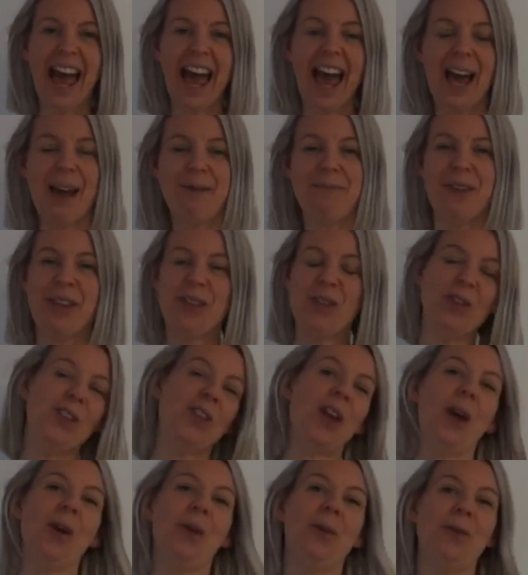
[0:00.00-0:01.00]
Um,
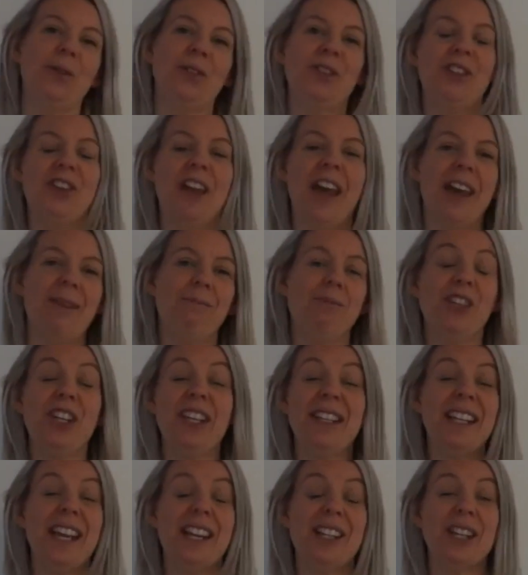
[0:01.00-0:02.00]
so um,
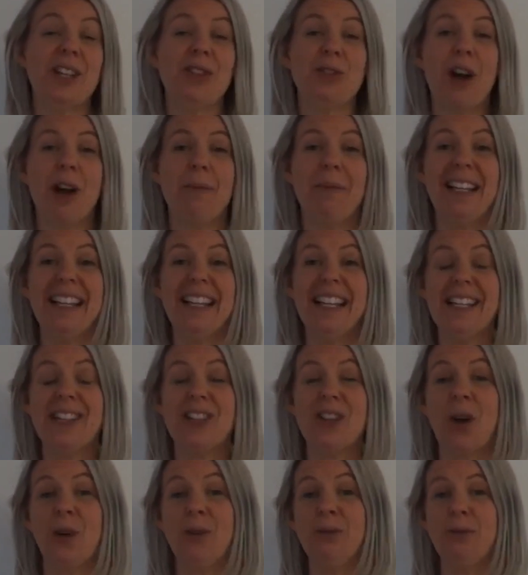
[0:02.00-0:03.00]
GCSE drama
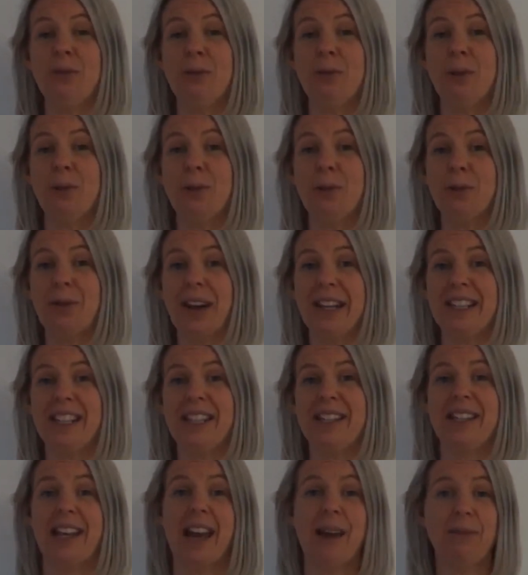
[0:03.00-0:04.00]
leads on from your
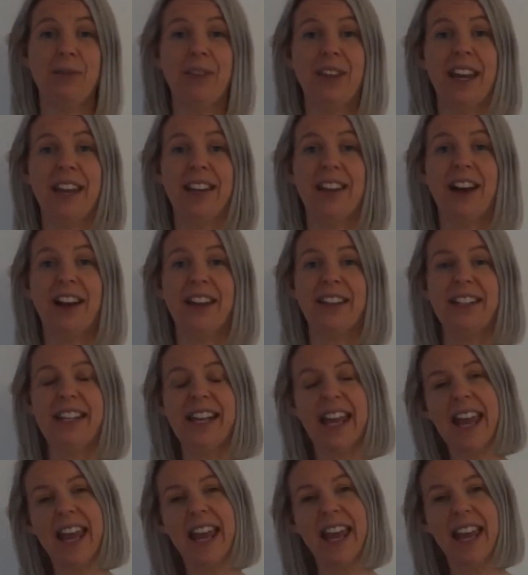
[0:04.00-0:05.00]
greater depth year nine
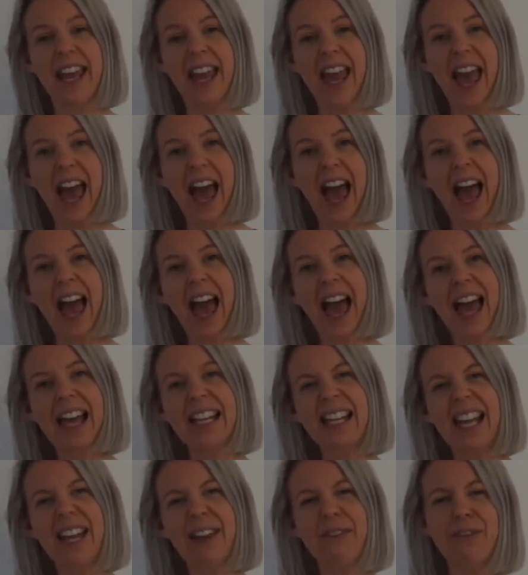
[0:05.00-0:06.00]
year
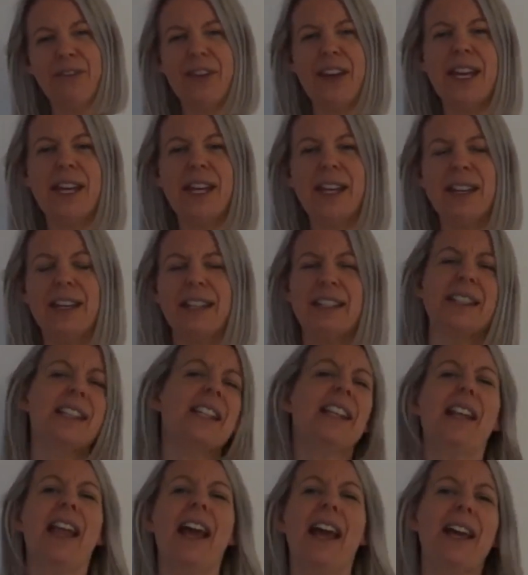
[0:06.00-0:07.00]
and it
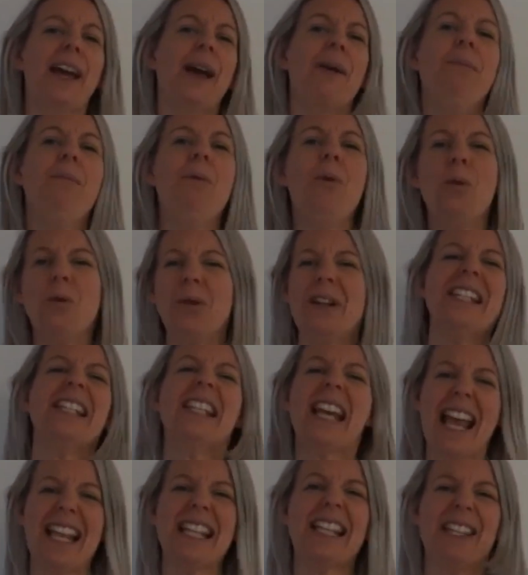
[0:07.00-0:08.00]
feels like a more
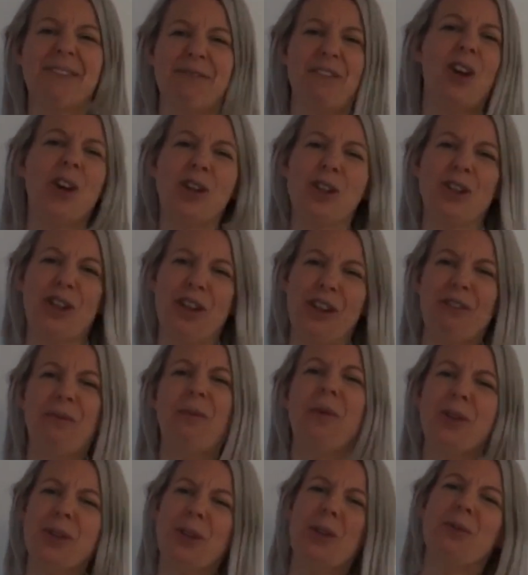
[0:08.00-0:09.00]
intense version of
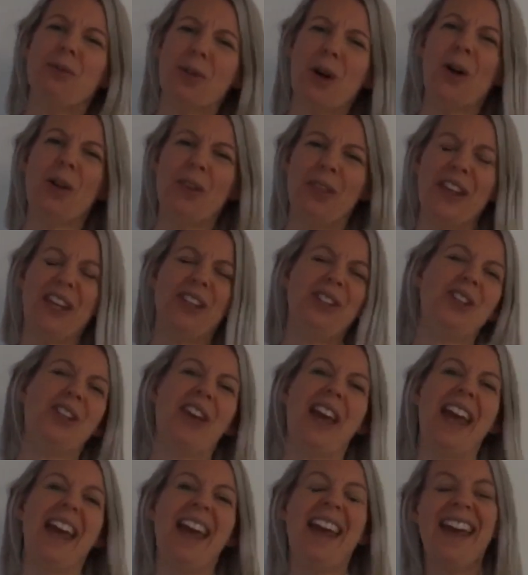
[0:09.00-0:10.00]
what you've got this
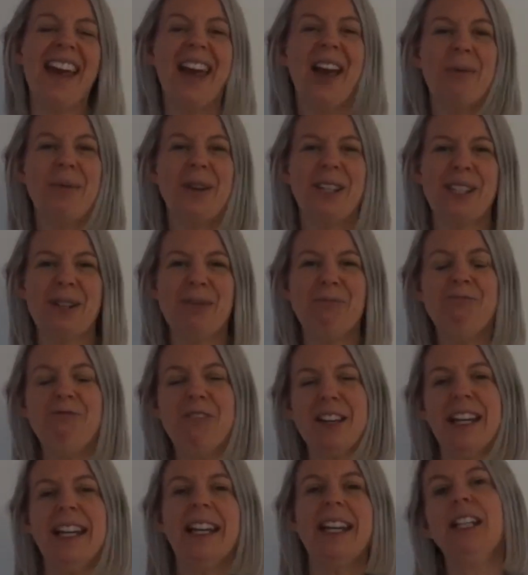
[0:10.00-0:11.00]
year with some
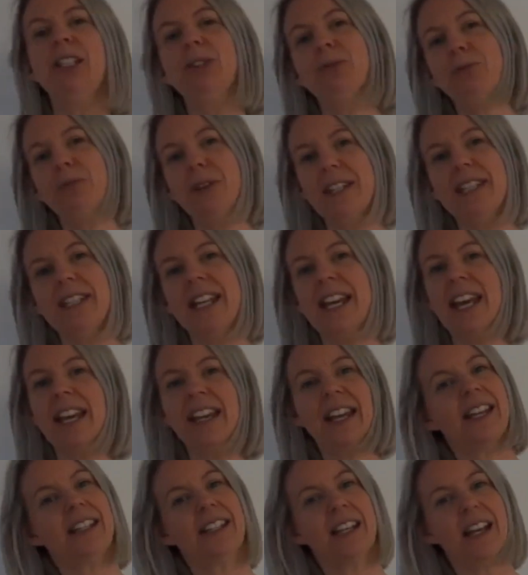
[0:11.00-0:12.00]
really gritty
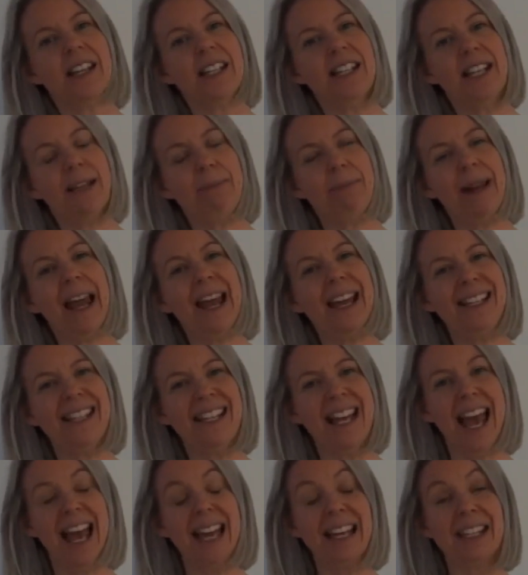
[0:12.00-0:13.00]
and exciting play
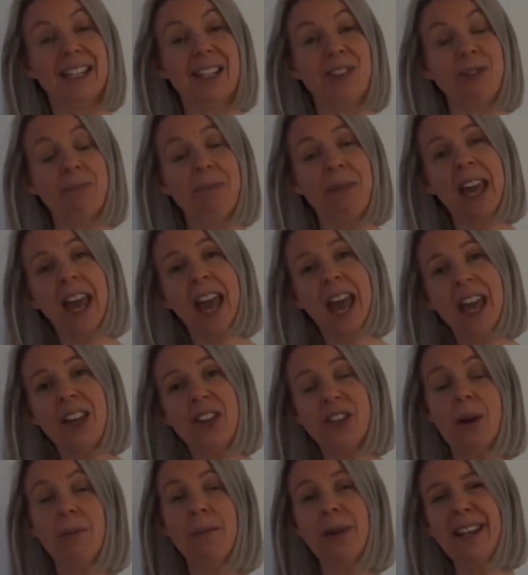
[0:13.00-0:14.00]
text.
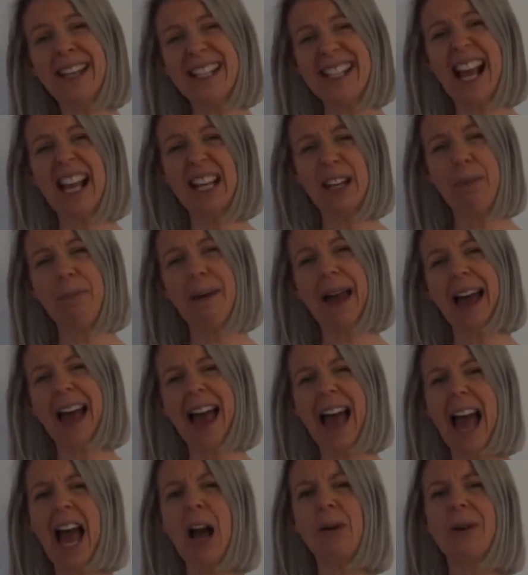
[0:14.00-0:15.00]
So I'm going to tell you about
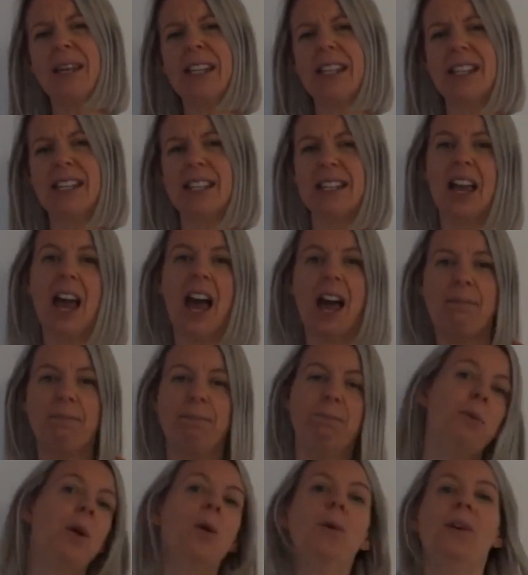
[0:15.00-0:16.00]
how it's
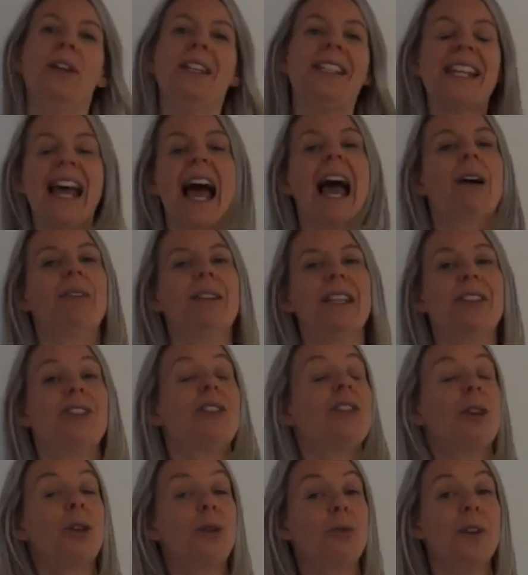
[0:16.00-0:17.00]
um, broken down
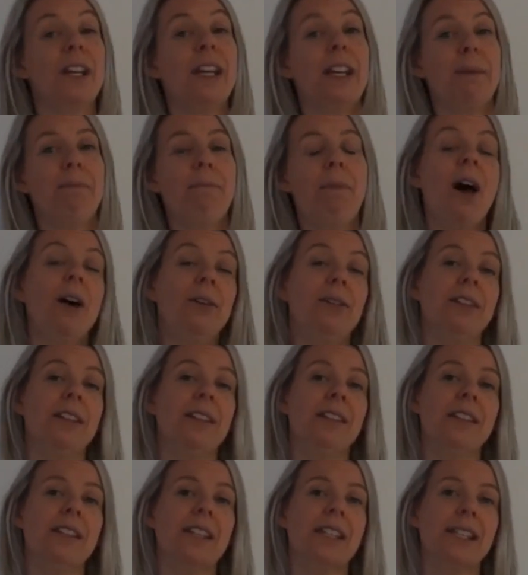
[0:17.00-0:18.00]
into the three
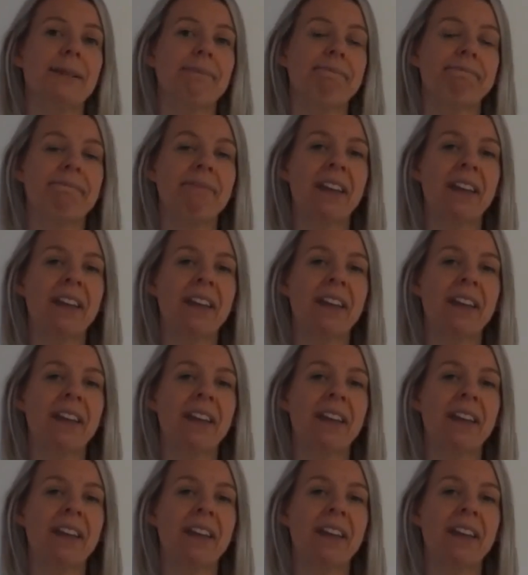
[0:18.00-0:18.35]
components.